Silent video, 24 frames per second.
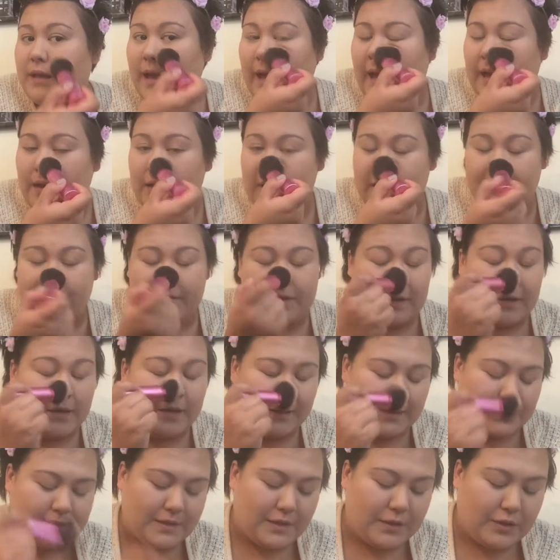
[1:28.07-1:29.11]
I love
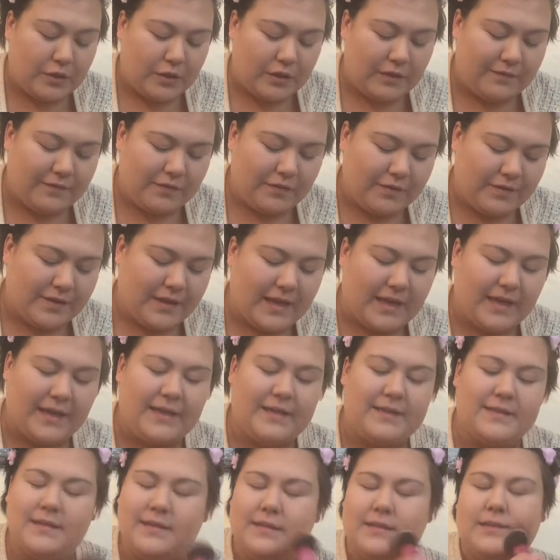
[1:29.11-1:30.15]
colours and colourful
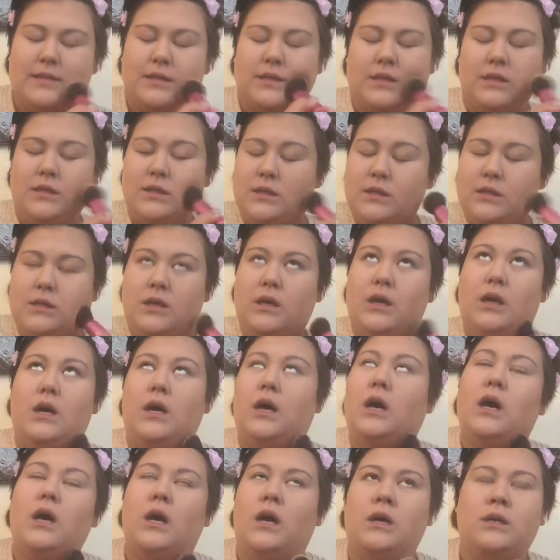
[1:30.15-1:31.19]
things, and
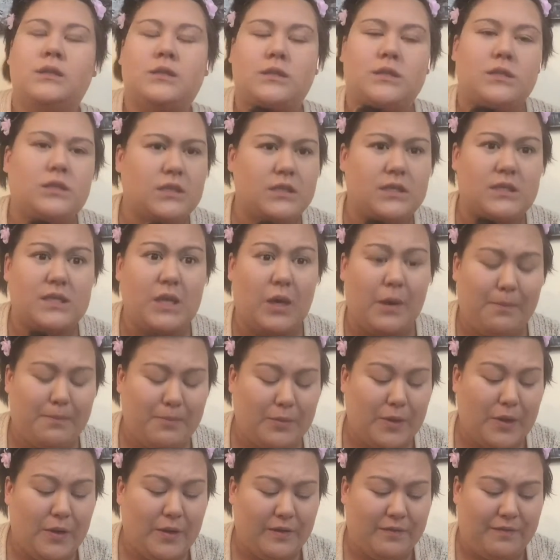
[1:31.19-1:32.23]
oh, it's just so
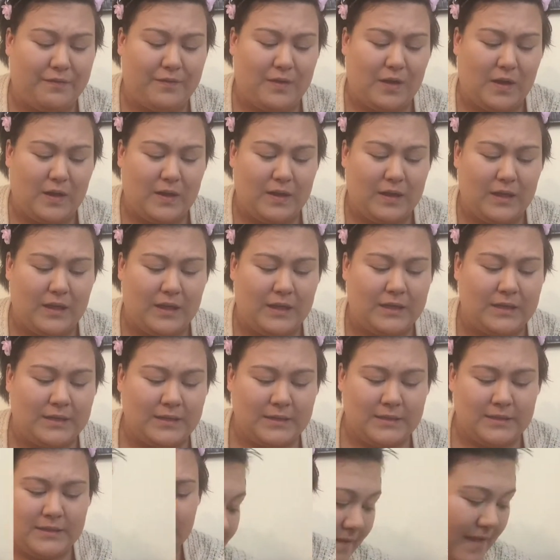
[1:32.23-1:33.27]
beautiful.
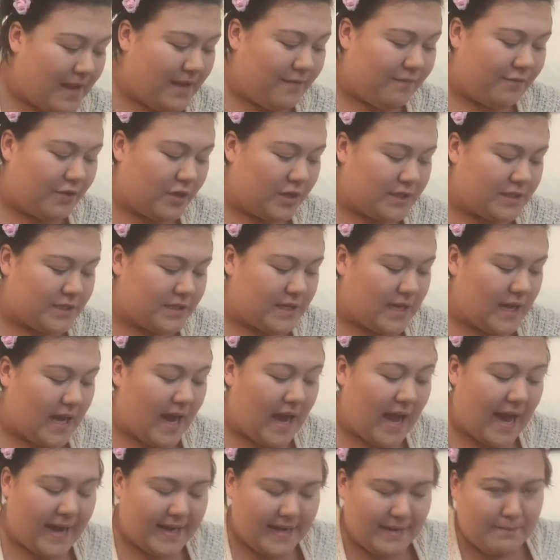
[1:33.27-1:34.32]
My favourite
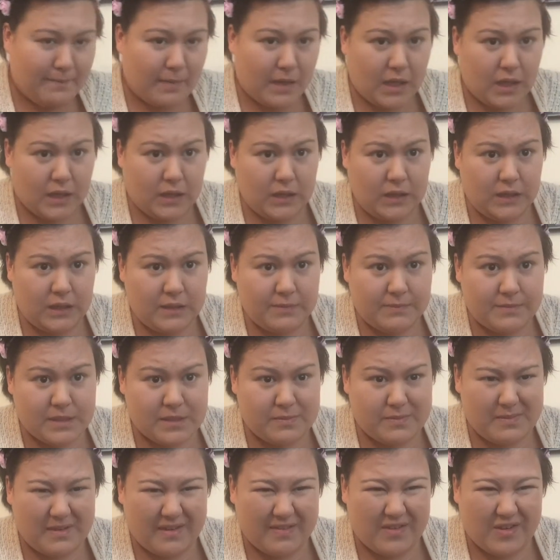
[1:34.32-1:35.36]
animal,
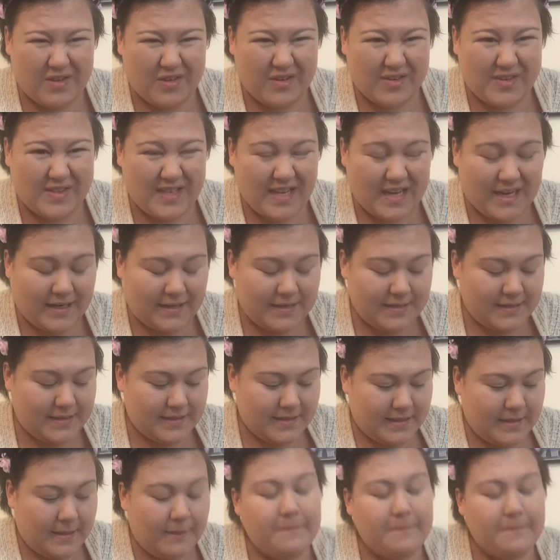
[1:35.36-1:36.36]
just put my phone on silent,